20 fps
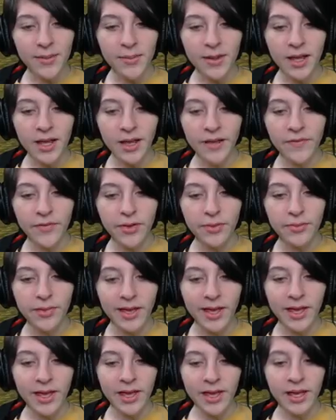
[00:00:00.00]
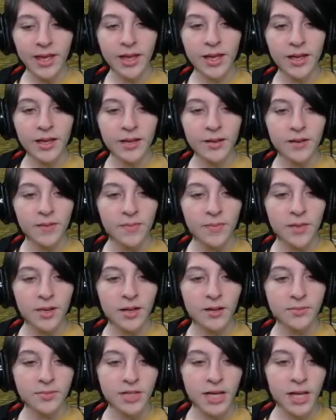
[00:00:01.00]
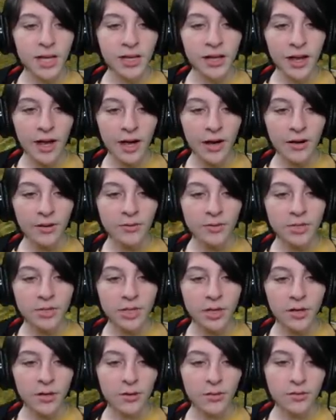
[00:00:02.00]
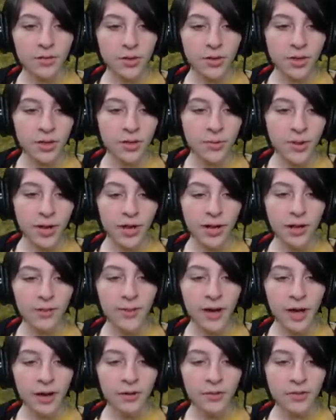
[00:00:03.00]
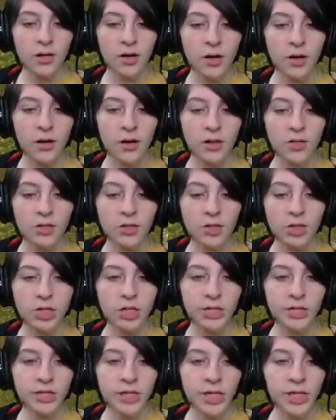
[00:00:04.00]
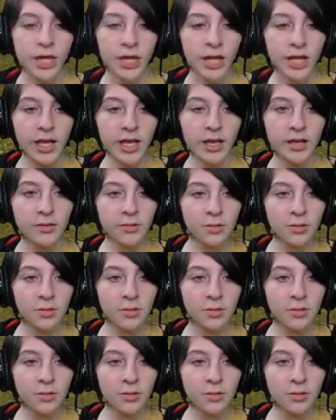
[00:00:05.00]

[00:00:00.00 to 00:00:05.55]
an evil being. I'm dead now, so nothing to worry about. It's hot. Just kidding.